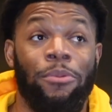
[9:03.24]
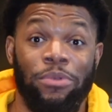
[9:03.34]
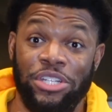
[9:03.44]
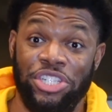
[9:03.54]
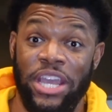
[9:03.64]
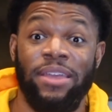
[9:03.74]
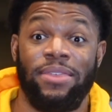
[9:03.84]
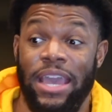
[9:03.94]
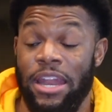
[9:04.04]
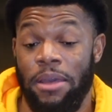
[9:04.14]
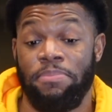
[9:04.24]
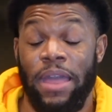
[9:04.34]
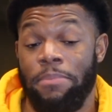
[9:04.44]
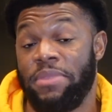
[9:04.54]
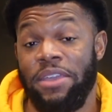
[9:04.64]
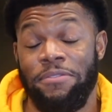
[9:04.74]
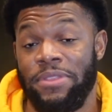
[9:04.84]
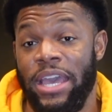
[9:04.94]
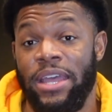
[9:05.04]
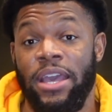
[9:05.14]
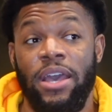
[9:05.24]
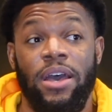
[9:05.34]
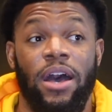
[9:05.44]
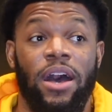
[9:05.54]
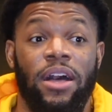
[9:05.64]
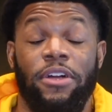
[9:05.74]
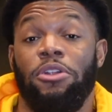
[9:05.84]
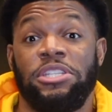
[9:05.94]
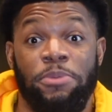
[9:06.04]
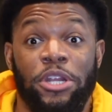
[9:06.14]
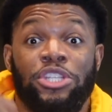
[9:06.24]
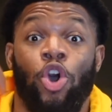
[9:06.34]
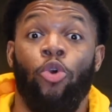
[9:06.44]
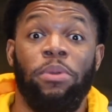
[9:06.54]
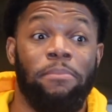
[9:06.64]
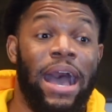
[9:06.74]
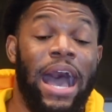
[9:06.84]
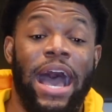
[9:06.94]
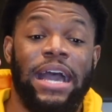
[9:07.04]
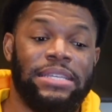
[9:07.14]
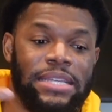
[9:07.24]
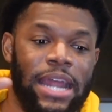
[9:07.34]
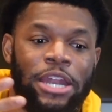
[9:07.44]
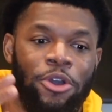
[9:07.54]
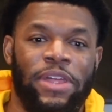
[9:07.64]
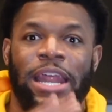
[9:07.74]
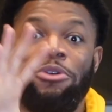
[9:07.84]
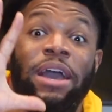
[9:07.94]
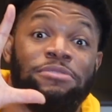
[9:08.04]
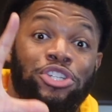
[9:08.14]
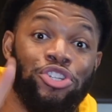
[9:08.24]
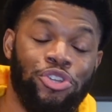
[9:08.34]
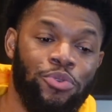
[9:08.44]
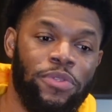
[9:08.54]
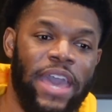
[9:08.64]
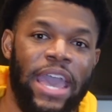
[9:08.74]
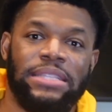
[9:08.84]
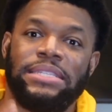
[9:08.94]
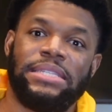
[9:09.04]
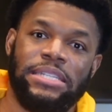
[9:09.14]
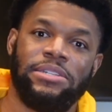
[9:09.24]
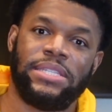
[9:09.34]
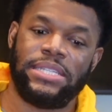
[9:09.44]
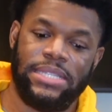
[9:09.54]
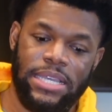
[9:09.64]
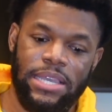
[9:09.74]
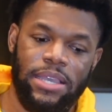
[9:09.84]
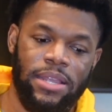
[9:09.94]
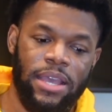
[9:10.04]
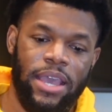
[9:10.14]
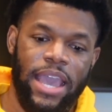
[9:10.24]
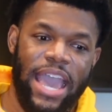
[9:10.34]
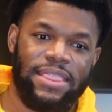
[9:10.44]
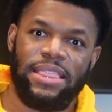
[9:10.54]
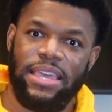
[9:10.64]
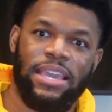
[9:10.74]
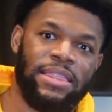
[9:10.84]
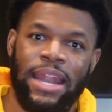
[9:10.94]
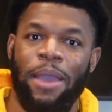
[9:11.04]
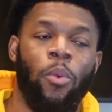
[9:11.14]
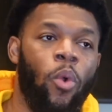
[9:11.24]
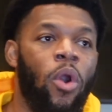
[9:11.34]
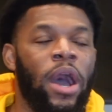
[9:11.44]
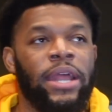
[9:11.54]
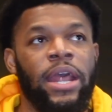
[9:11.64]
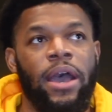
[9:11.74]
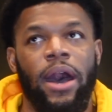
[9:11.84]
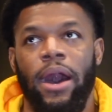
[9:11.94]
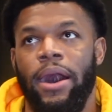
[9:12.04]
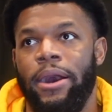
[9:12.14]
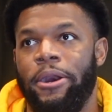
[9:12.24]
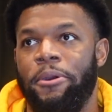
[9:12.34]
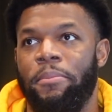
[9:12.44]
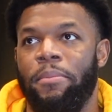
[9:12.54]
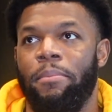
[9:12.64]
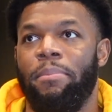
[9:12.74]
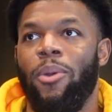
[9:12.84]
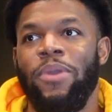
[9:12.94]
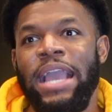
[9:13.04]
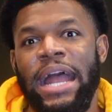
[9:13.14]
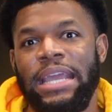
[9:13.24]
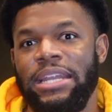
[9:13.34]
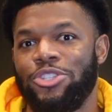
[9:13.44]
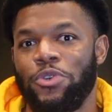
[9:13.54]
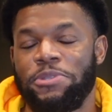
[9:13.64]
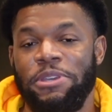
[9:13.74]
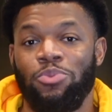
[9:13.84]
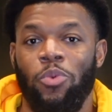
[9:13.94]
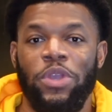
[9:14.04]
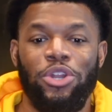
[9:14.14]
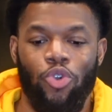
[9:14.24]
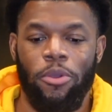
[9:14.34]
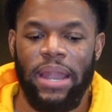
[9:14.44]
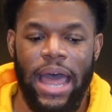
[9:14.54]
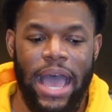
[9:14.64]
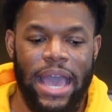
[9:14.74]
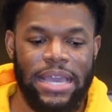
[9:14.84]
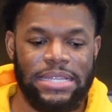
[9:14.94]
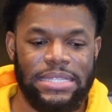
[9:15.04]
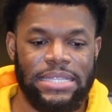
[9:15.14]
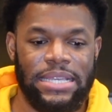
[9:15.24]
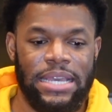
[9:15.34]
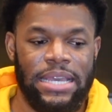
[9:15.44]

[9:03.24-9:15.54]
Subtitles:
I reject that, and I'm thankful that the Holy Spirit has opened my eyes, and I know that I don't have to do that to still succeed at the thing that I want. But we got to get into a space where we normalize